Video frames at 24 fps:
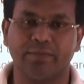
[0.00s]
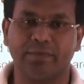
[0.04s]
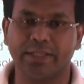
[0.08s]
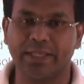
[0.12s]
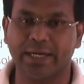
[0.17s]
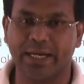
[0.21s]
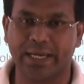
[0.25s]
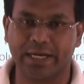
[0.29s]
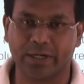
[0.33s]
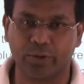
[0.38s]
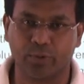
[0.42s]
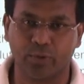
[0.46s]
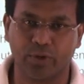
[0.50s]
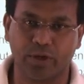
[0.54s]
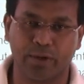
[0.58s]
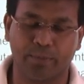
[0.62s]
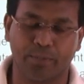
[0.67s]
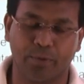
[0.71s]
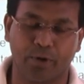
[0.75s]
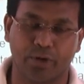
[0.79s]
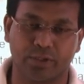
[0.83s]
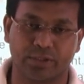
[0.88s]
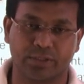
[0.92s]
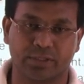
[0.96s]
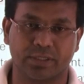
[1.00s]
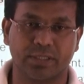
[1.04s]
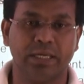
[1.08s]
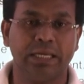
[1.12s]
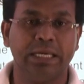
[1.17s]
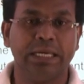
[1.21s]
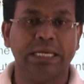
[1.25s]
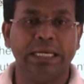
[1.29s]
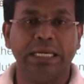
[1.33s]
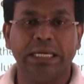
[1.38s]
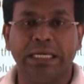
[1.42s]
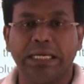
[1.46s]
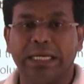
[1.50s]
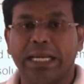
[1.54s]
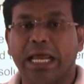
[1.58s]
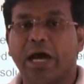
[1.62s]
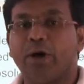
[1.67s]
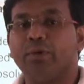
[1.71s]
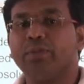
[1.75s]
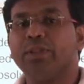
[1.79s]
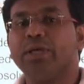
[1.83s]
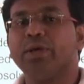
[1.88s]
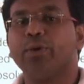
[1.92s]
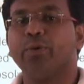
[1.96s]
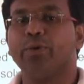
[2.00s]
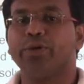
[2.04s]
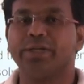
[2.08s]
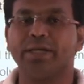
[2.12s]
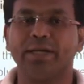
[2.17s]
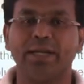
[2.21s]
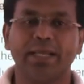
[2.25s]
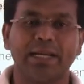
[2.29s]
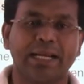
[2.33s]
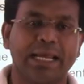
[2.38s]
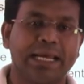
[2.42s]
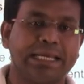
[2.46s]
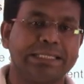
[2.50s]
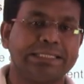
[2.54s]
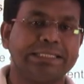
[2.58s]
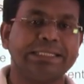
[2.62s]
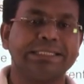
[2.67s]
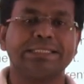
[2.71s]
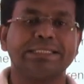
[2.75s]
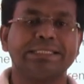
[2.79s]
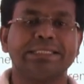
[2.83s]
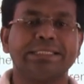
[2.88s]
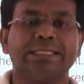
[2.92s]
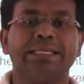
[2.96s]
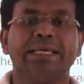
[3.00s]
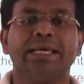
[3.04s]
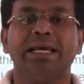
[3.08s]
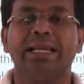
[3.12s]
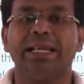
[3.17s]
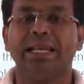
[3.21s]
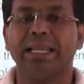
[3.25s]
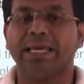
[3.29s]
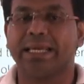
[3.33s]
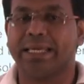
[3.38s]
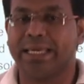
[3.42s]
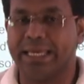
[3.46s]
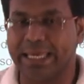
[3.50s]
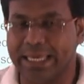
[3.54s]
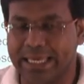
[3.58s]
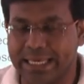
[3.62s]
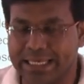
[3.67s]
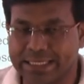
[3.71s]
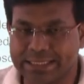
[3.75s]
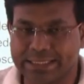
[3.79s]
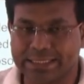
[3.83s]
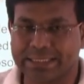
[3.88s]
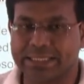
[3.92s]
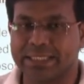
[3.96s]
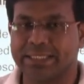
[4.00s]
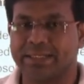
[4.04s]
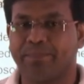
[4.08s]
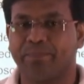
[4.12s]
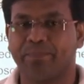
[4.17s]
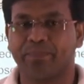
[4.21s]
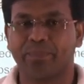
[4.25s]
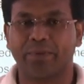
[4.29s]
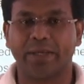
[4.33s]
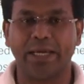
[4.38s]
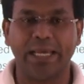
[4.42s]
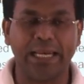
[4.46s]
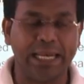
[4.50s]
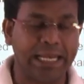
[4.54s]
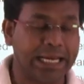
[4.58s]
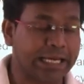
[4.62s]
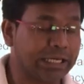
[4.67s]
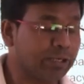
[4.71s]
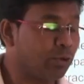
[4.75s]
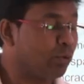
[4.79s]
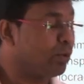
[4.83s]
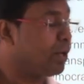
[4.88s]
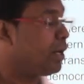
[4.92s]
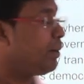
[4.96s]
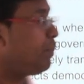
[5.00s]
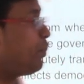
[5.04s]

with electoral bonds. Now the question arises, like, is electoral